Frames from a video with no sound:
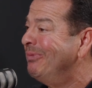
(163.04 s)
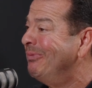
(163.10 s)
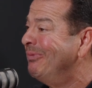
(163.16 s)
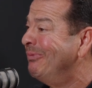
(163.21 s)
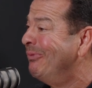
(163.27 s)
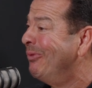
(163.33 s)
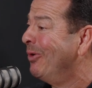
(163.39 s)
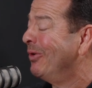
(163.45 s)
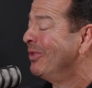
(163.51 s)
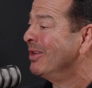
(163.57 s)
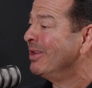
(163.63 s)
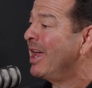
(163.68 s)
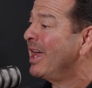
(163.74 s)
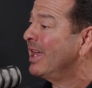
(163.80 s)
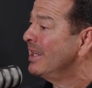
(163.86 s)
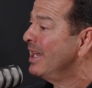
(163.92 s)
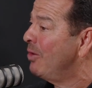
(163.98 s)
more than
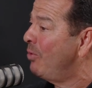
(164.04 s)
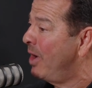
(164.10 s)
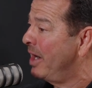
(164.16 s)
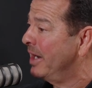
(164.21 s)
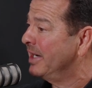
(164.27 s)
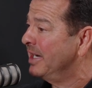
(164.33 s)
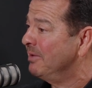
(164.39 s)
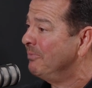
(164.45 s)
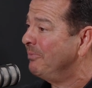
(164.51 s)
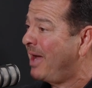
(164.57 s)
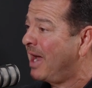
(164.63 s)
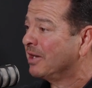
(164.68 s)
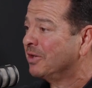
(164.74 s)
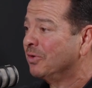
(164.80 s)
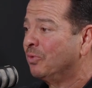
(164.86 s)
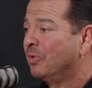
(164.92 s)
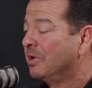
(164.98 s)
likely, I want to get them
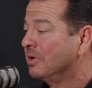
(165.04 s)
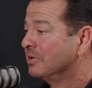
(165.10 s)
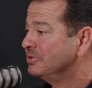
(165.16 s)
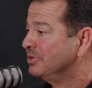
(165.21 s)
back to work.